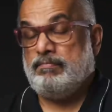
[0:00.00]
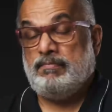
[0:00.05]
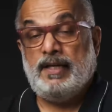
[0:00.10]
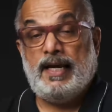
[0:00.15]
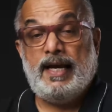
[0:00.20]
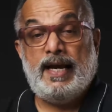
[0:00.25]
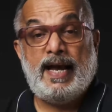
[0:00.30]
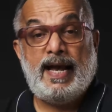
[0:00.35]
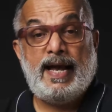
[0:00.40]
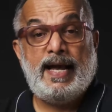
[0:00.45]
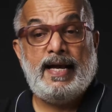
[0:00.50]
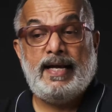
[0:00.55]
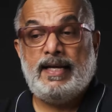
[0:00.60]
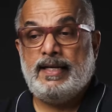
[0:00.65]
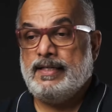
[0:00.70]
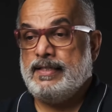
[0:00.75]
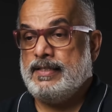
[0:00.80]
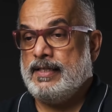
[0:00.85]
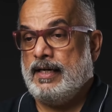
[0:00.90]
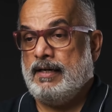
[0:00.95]
They
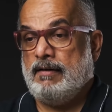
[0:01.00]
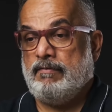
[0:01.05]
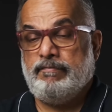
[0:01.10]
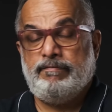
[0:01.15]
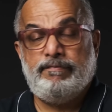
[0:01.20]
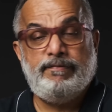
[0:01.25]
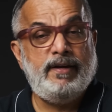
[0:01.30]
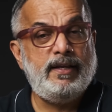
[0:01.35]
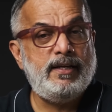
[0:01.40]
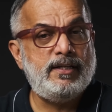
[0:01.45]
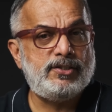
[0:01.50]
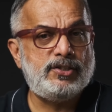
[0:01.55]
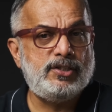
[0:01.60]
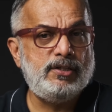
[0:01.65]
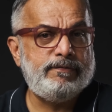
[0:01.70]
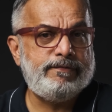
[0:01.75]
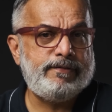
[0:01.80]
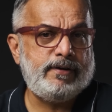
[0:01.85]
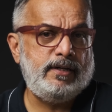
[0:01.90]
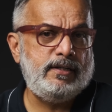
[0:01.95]
had various
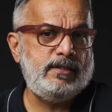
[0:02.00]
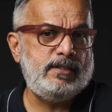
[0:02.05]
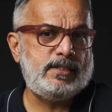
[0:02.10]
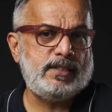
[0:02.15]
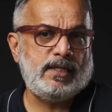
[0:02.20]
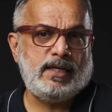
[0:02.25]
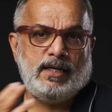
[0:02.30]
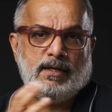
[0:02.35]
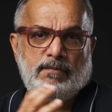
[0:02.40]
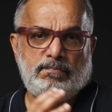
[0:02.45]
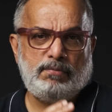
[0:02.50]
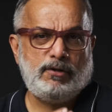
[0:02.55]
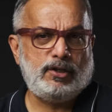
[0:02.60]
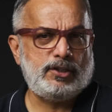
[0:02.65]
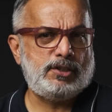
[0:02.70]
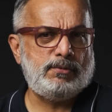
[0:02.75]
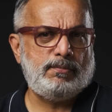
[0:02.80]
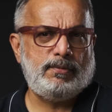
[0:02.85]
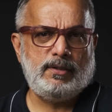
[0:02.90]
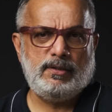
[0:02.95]
different
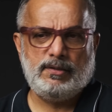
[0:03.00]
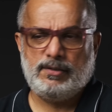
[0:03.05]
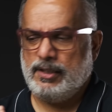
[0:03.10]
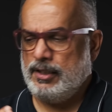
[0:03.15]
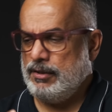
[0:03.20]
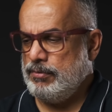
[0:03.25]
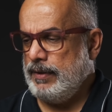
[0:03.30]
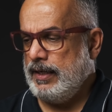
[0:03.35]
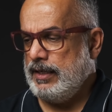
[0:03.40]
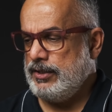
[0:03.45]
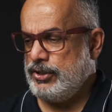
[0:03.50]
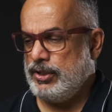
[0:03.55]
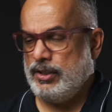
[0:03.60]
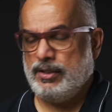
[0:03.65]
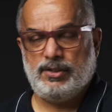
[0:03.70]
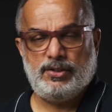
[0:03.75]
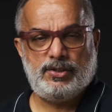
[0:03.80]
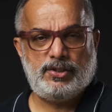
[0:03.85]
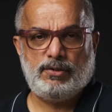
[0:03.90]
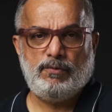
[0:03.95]
possible
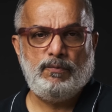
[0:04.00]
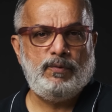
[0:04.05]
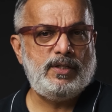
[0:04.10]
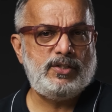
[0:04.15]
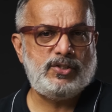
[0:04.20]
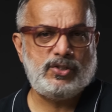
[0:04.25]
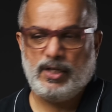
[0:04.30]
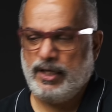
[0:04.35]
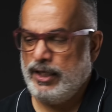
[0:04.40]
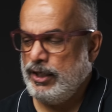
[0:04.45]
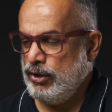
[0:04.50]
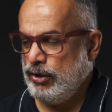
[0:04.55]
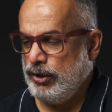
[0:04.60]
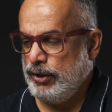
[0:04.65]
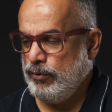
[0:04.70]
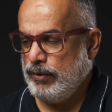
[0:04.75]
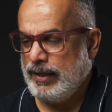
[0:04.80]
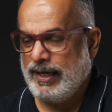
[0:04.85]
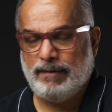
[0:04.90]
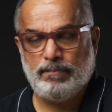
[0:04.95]
situations which
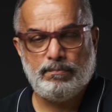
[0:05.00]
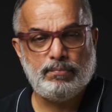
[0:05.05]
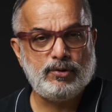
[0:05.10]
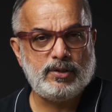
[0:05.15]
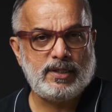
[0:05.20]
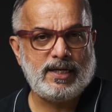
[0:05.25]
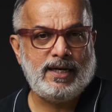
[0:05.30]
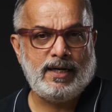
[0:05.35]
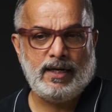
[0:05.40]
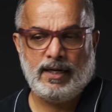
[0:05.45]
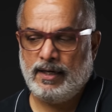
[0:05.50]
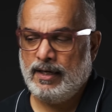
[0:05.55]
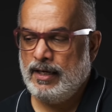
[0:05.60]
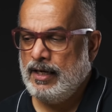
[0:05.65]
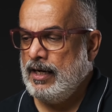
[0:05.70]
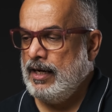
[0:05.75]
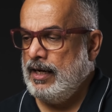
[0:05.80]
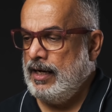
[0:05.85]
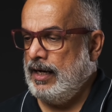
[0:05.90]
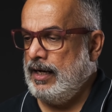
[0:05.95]
you can put a
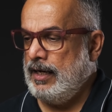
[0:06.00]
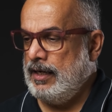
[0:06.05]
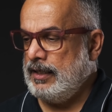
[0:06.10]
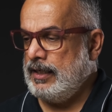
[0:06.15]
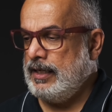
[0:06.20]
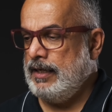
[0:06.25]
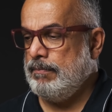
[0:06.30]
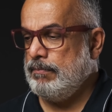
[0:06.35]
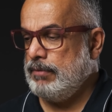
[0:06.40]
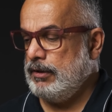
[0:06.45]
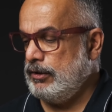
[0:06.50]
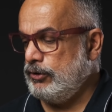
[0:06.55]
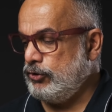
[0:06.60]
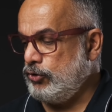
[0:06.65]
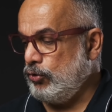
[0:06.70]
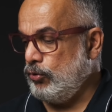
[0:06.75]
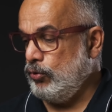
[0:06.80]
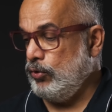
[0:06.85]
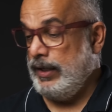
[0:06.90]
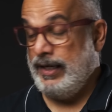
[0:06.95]
gimbal through